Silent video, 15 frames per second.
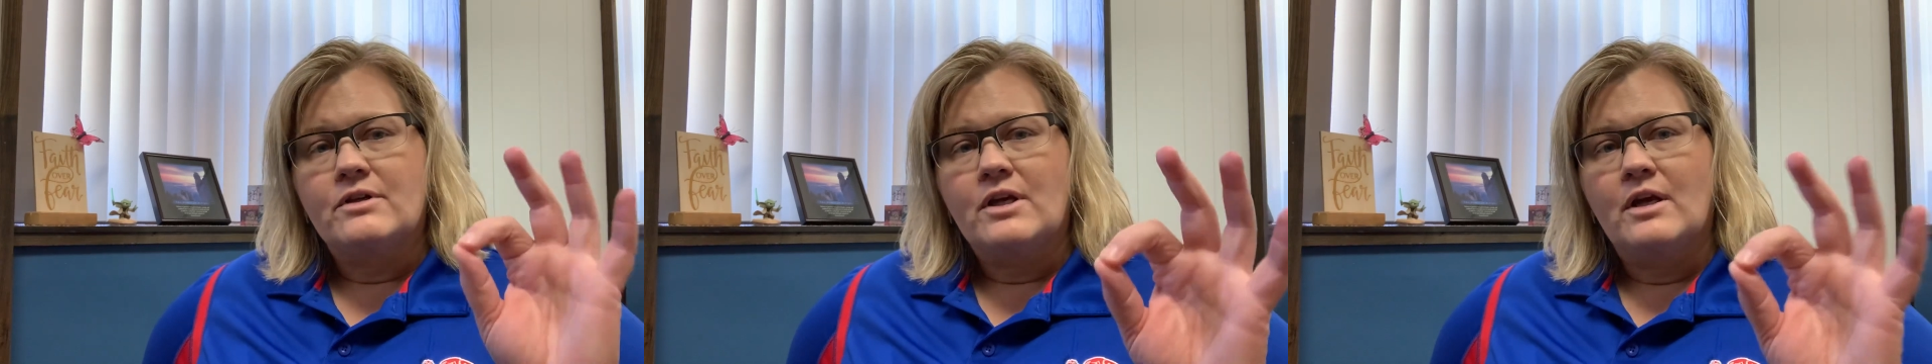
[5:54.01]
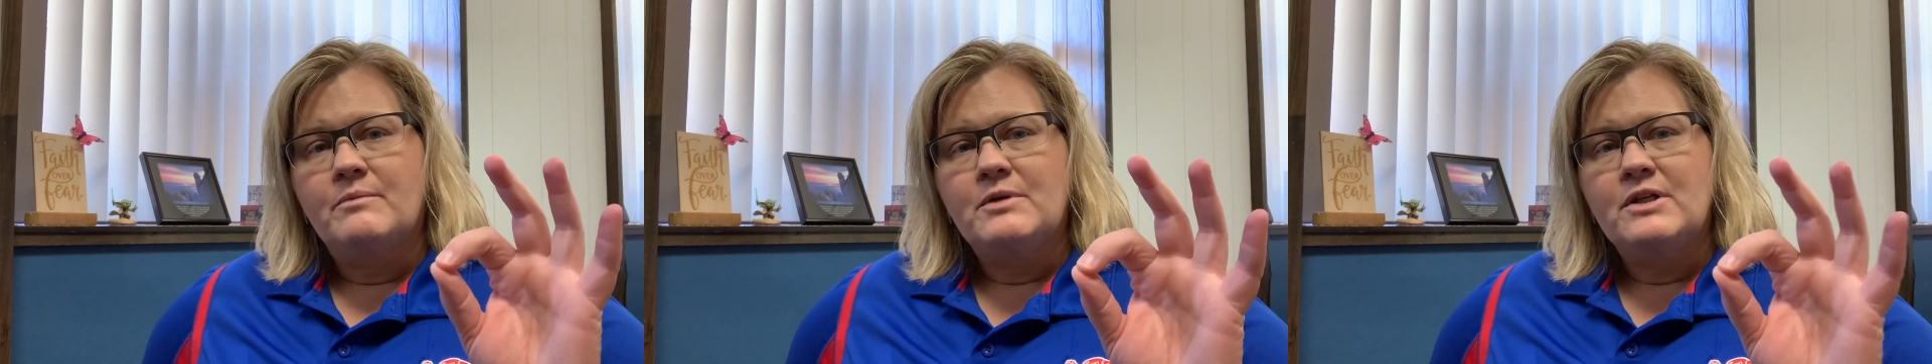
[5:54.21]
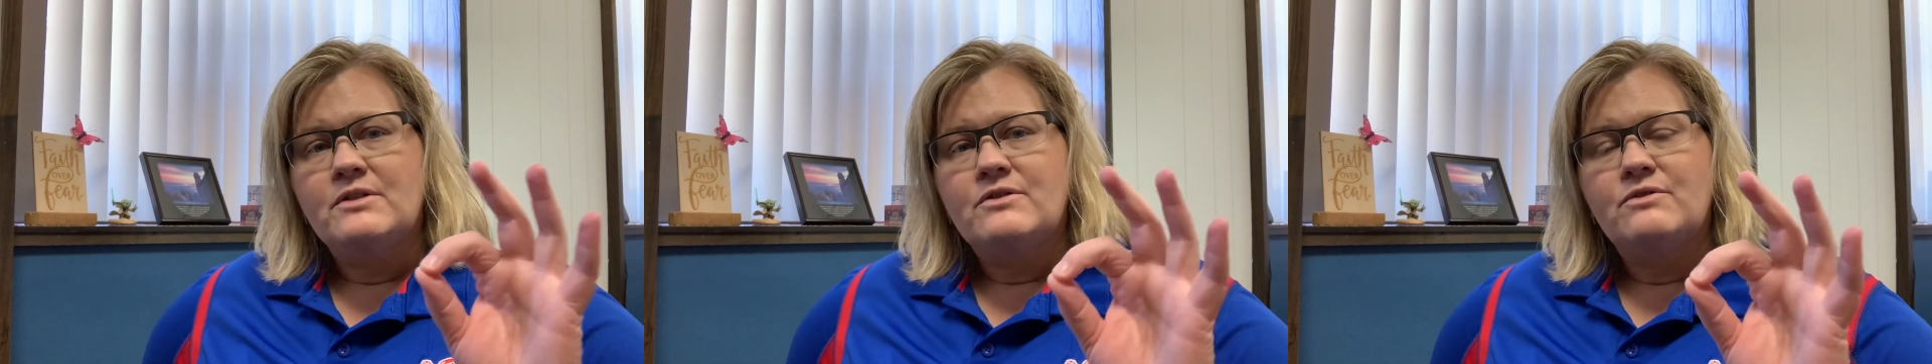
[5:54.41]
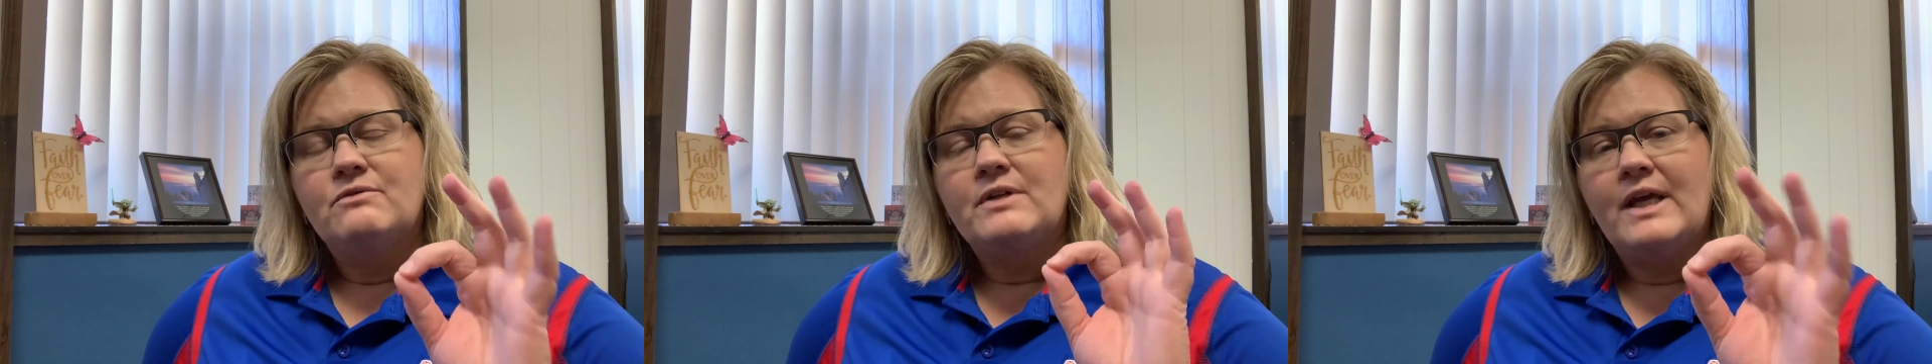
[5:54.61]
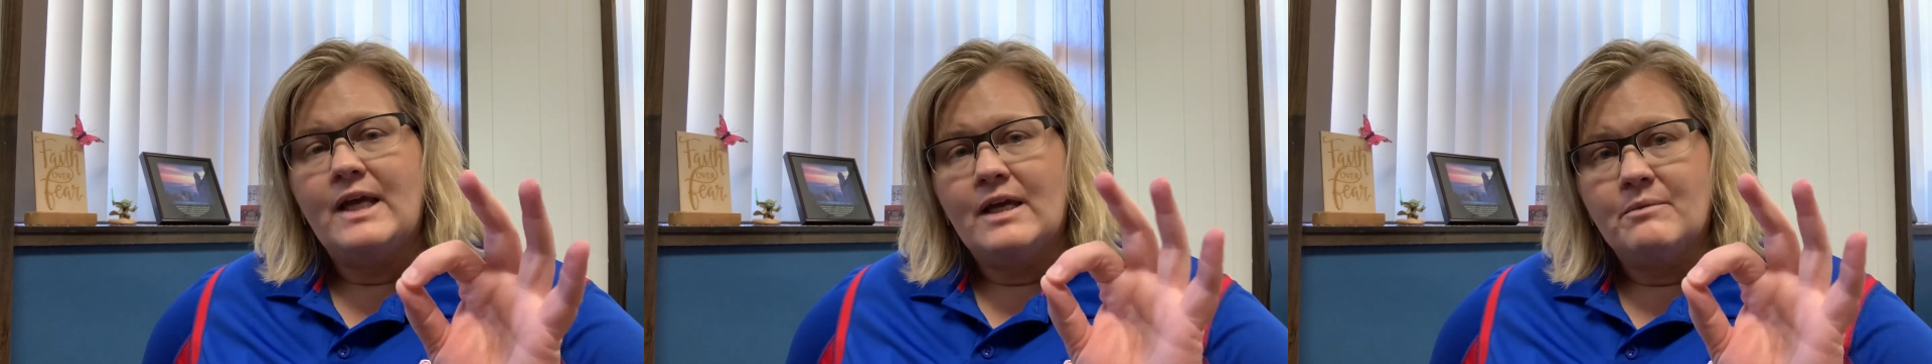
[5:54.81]
coming to
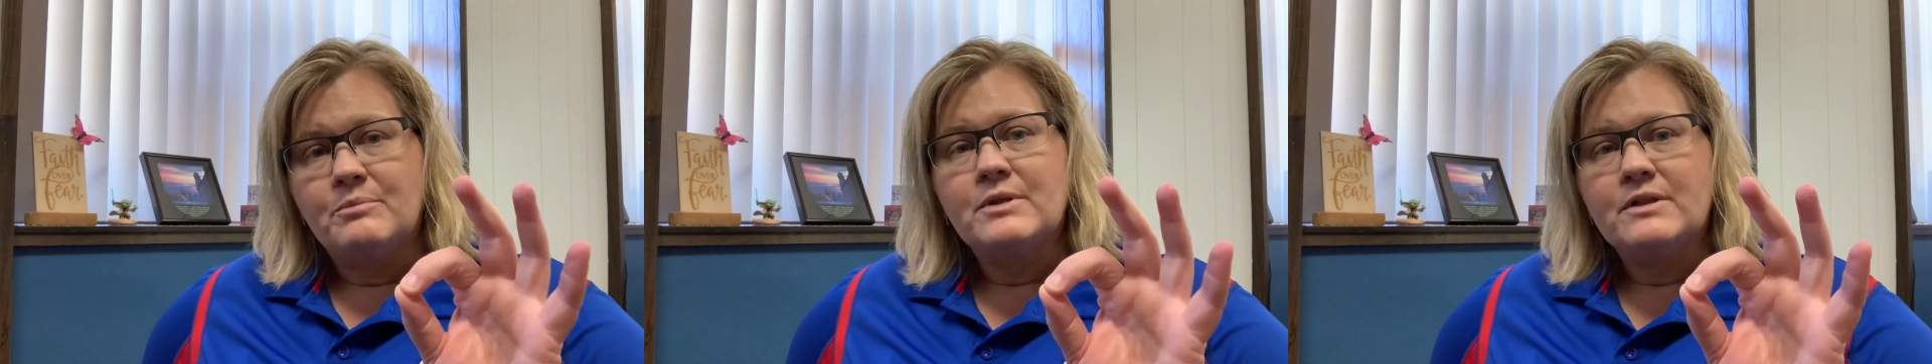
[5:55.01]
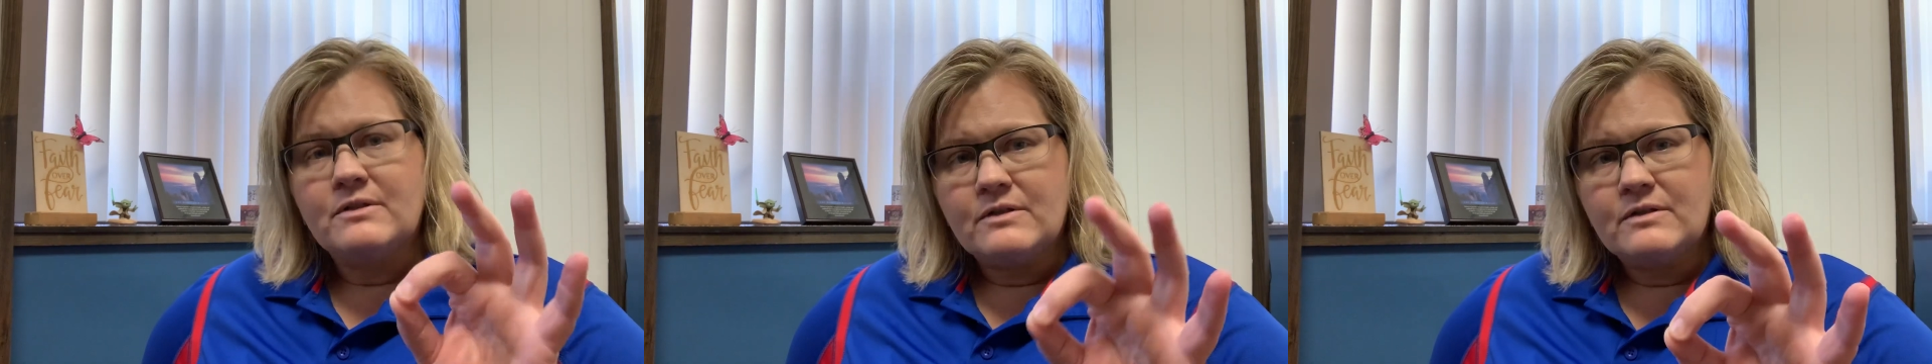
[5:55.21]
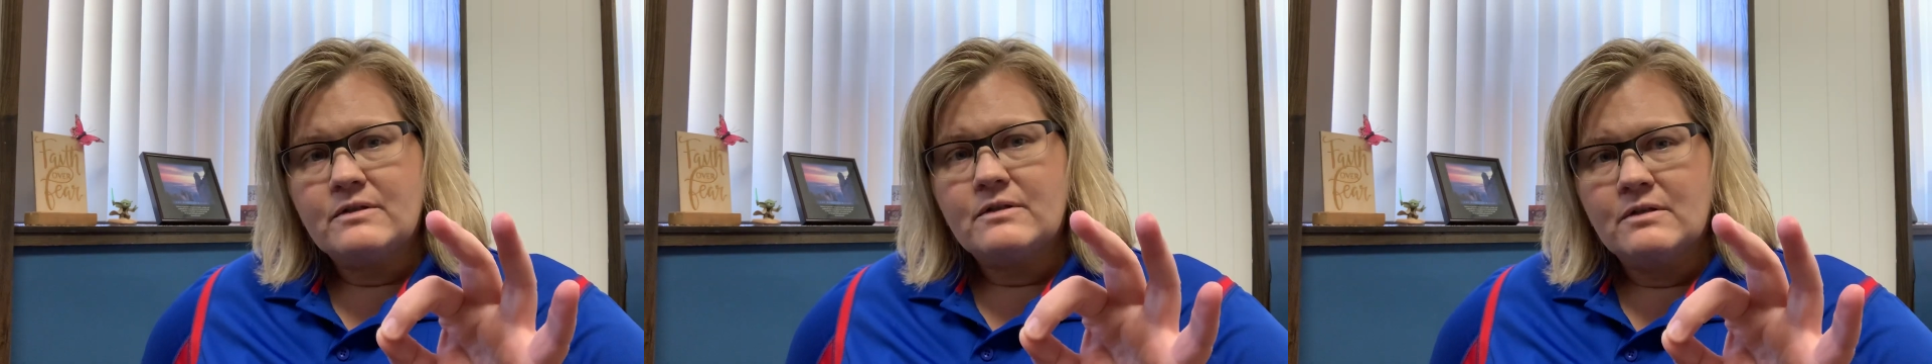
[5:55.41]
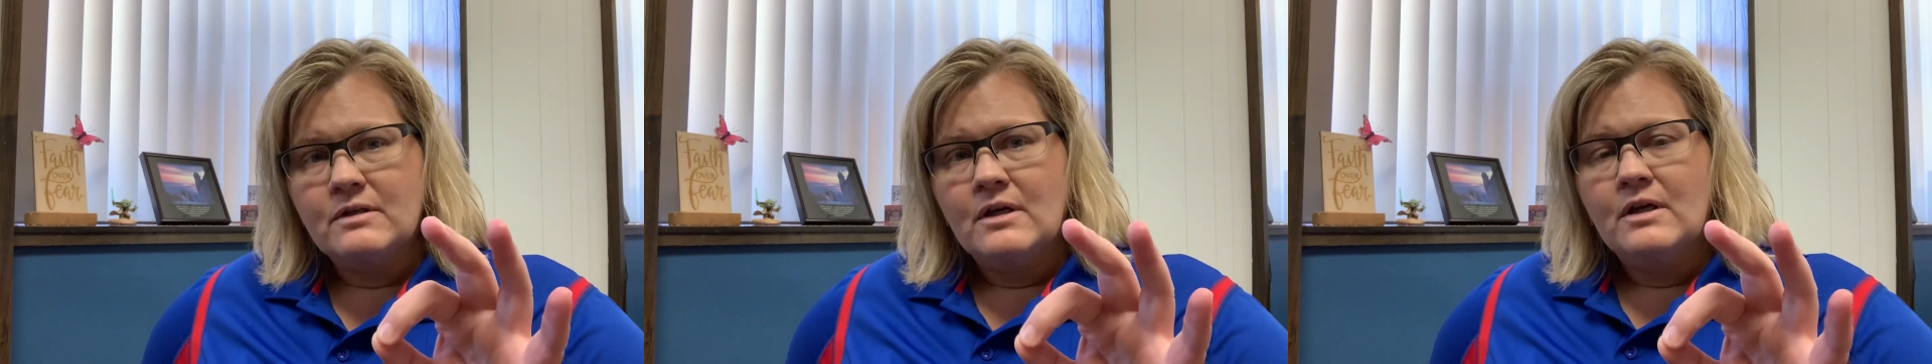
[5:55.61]
campus,